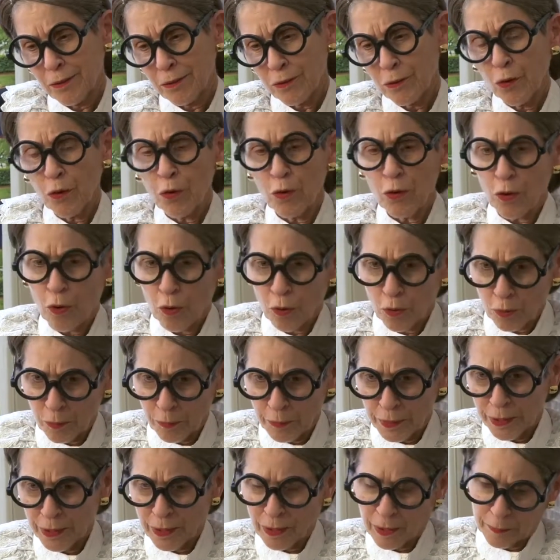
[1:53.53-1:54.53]
don't call
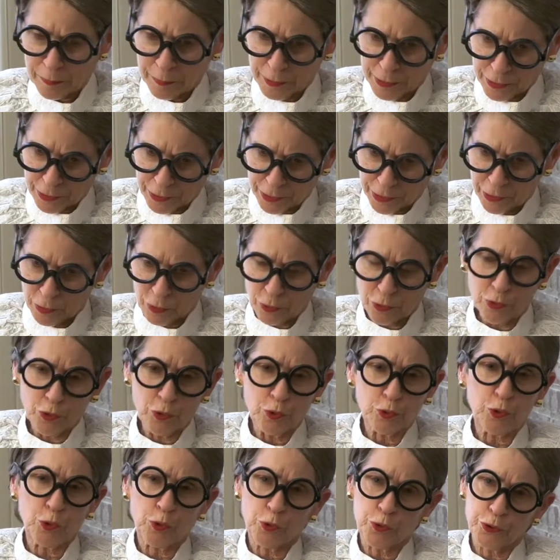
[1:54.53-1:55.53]
me RBG or
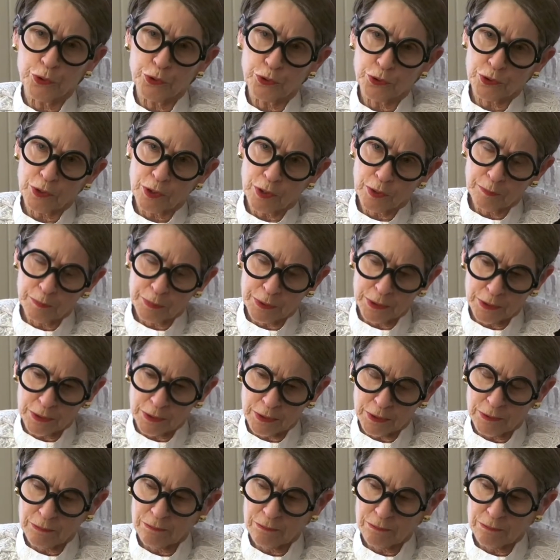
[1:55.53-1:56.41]
Notorious RBG.